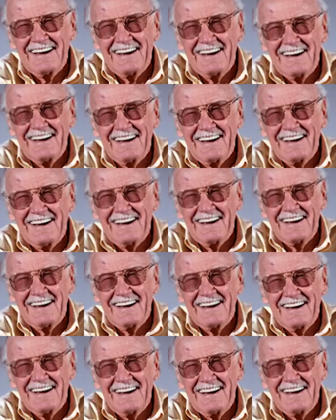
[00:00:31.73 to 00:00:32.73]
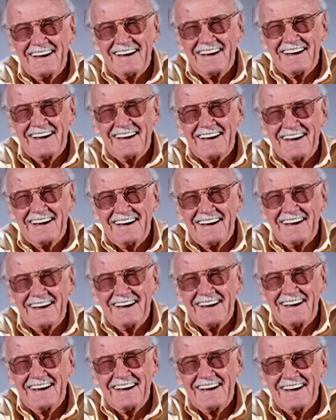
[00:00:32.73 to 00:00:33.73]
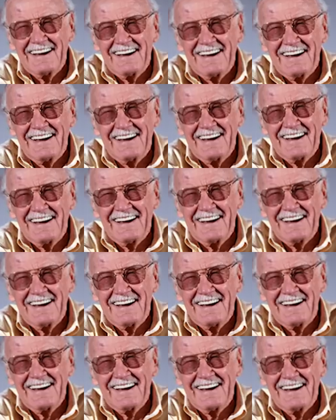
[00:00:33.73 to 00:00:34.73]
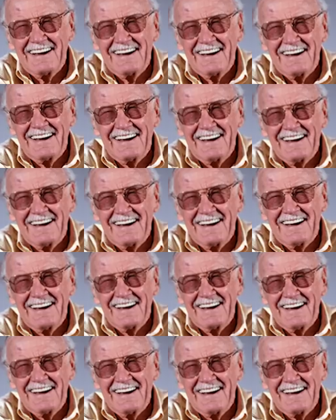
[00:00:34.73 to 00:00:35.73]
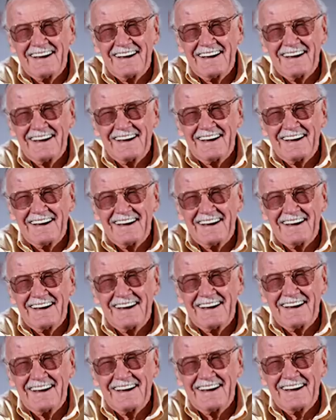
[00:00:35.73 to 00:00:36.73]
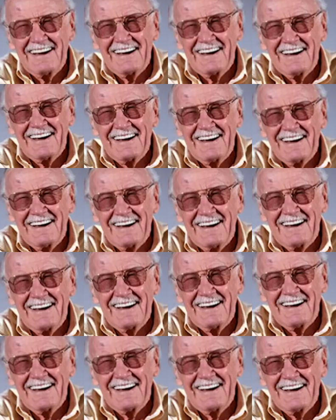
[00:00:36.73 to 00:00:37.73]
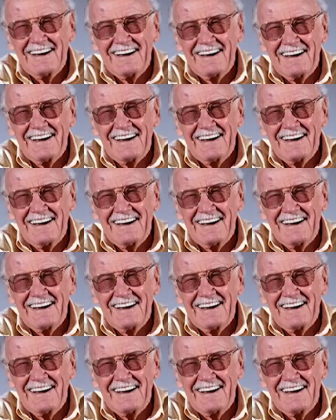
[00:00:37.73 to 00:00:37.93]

This person isn't speaking.